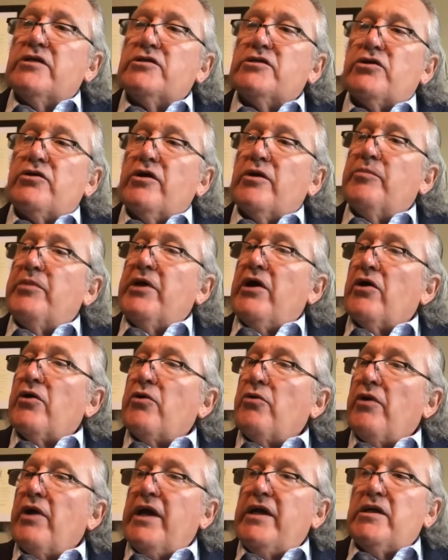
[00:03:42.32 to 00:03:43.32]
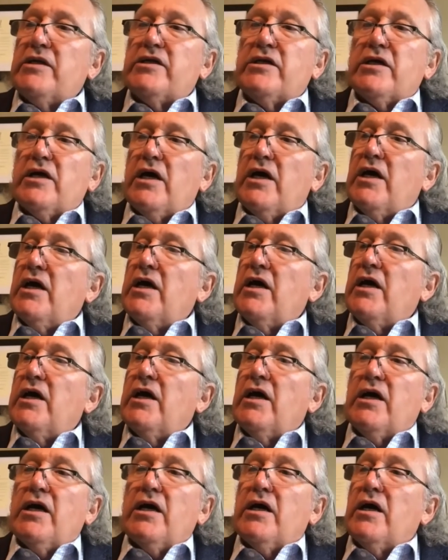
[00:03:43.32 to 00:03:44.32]
It's going to be a great,
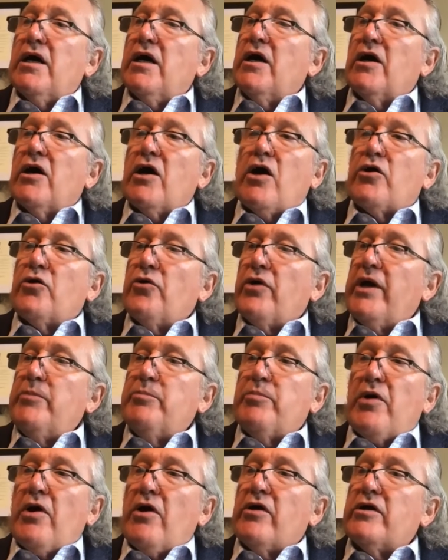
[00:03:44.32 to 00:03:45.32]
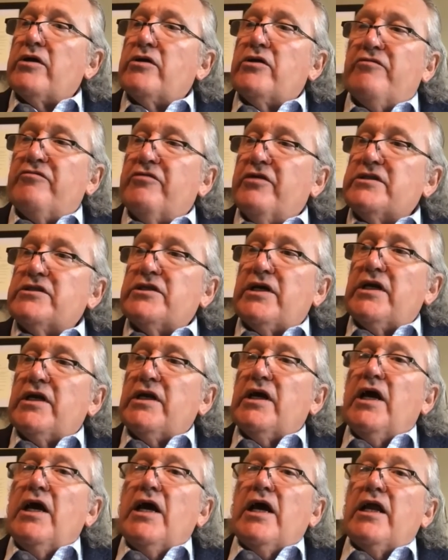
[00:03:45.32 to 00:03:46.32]
uh, a great park to visit.
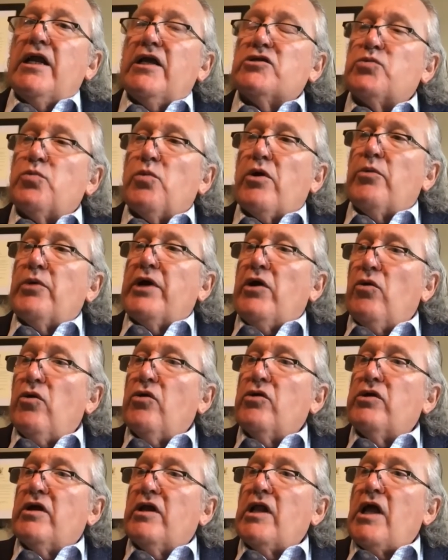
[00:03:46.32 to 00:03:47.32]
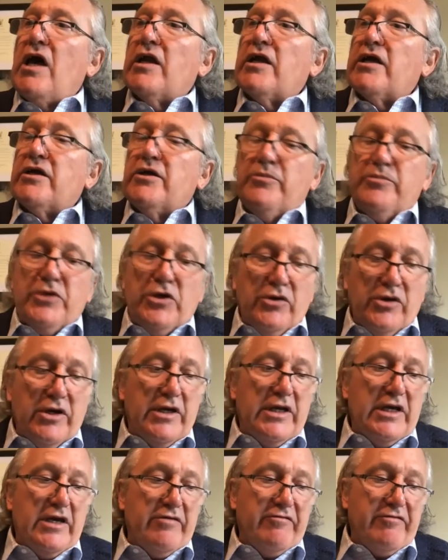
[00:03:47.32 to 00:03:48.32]
And it's where we hold a lot of
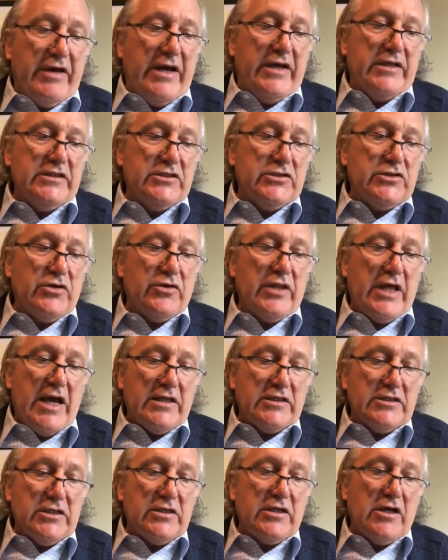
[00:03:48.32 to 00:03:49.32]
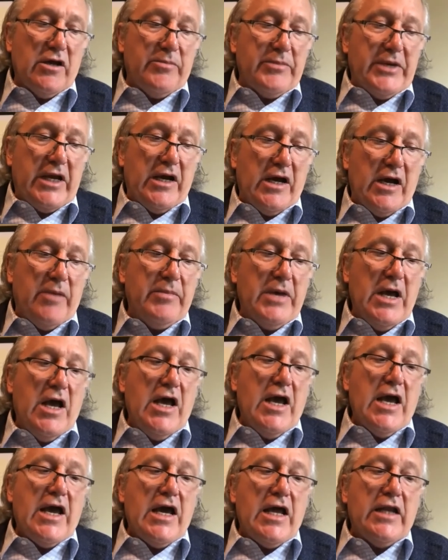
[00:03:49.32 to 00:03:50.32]
community events. So that's coming up.
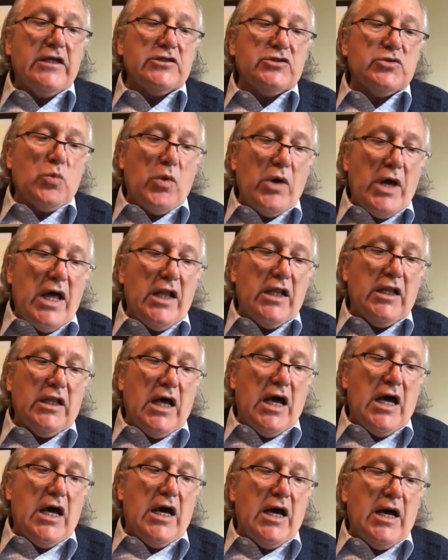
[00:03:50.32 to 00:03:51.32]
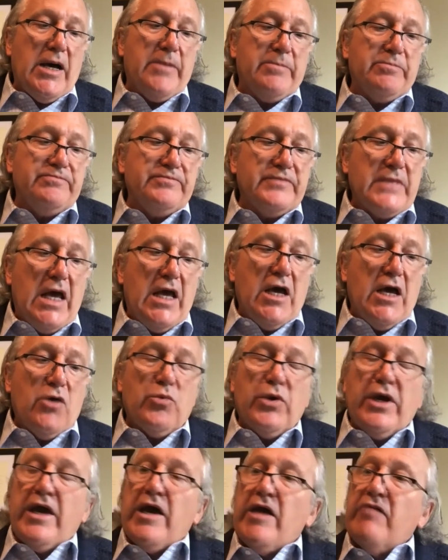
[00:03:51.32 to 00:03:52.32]
And as well, um,
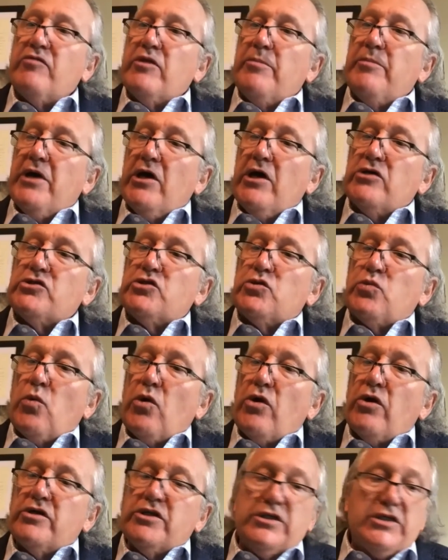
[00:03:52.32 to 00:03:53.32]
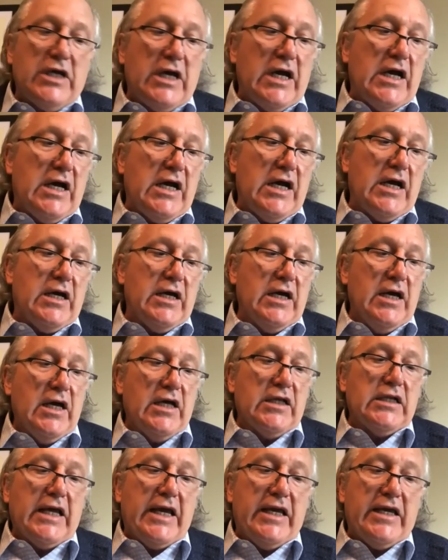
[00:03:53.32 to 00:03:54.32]
we have the Mel Swart uh,
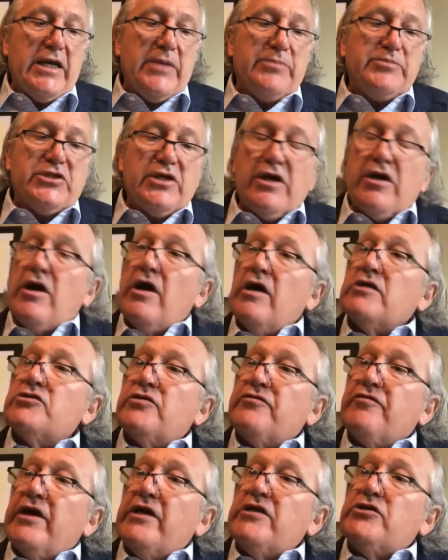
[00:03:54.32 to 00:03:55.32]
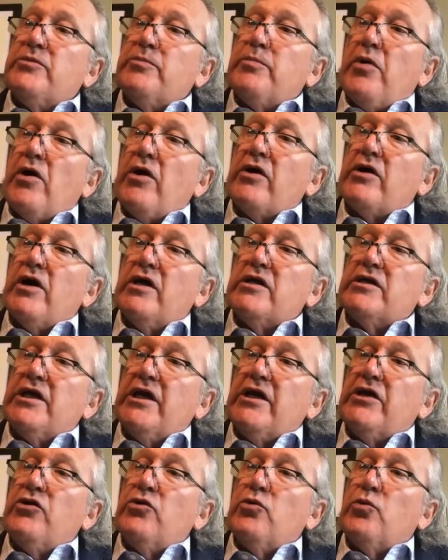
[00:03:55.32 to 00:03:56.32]
Lake Gibson Conservation Park on
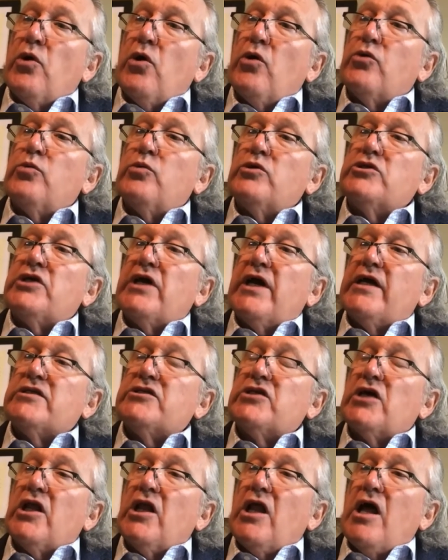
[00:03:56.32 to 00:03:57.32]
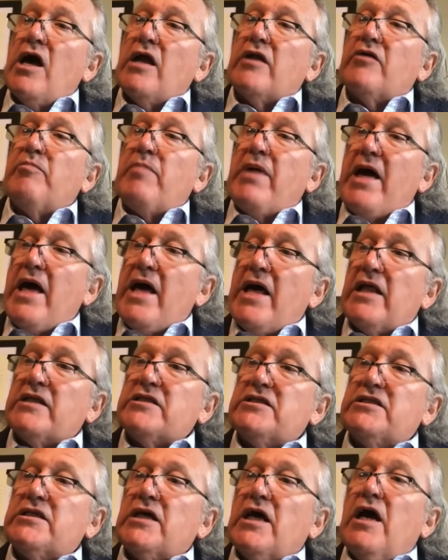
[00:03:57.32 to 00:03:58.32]
DeCew Road, which has a lot of
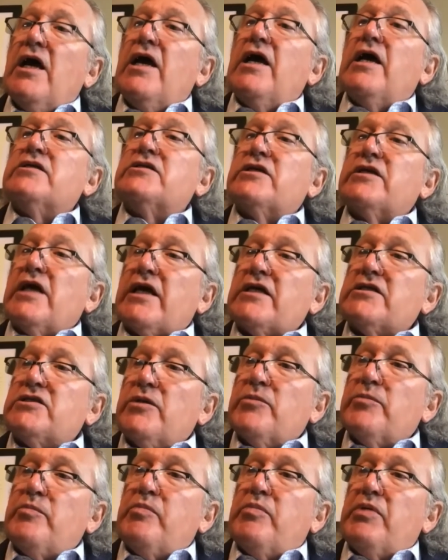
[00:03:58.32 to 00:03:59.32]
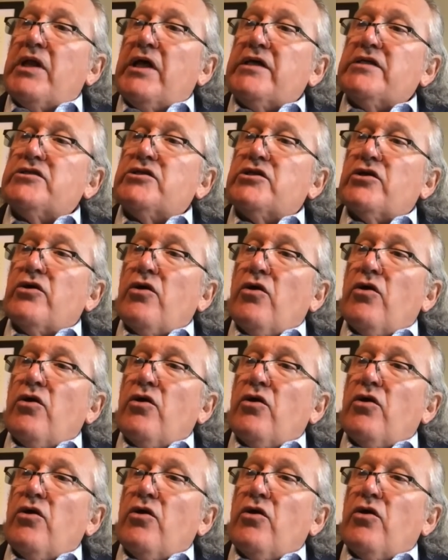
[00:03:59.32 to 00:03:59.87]
paths. It's an excellent place to